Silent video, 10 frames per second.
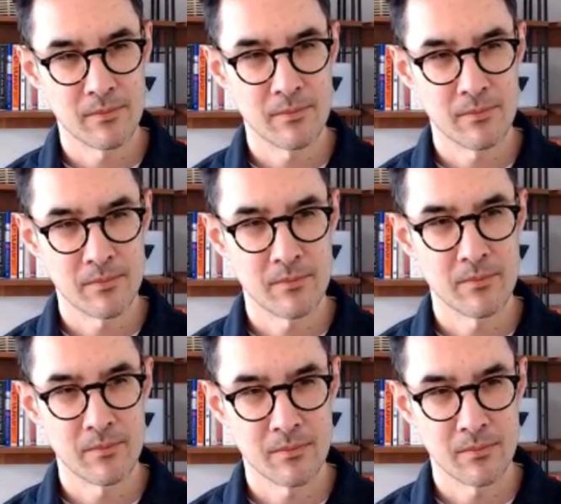
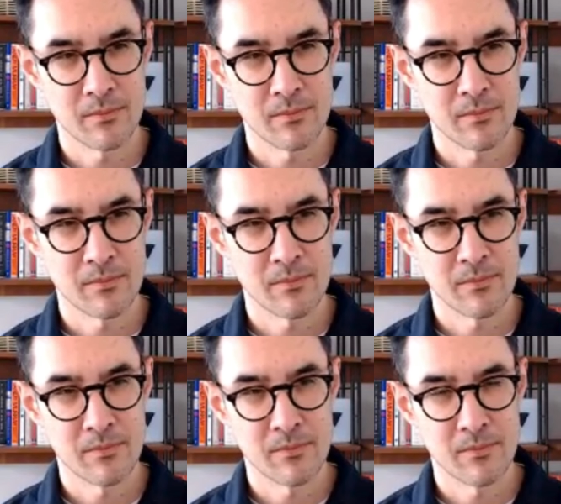
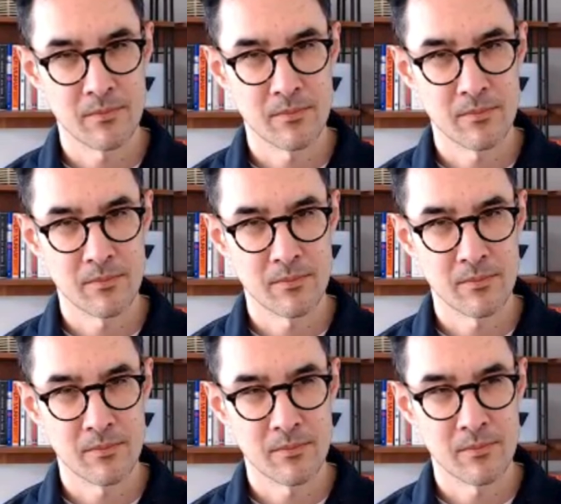
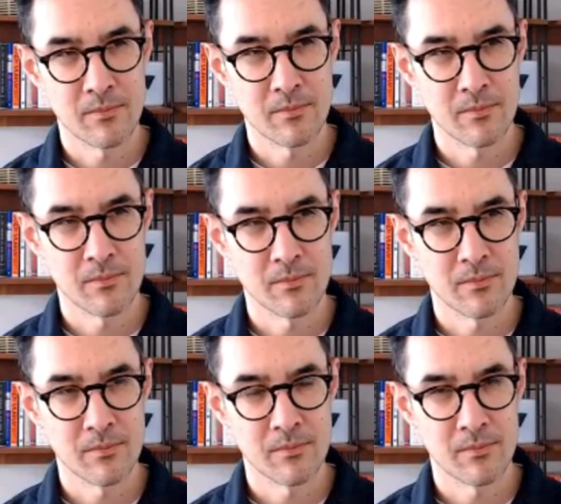
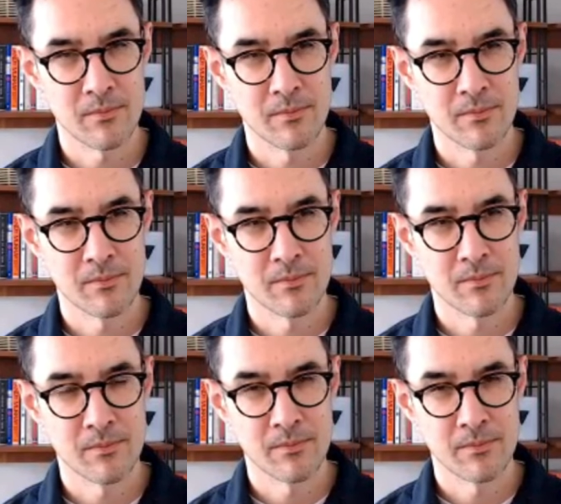
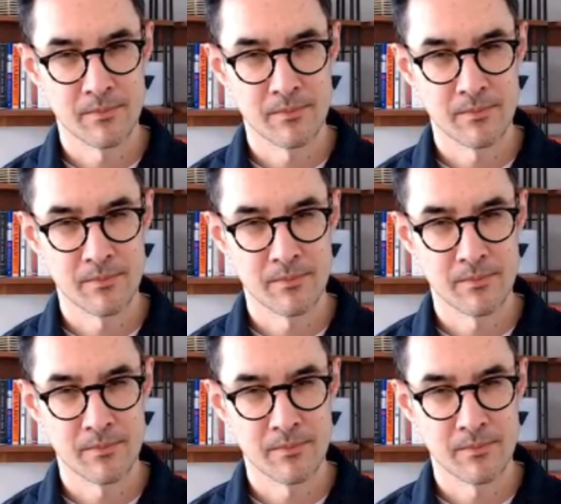No words are spoken by the person on screen.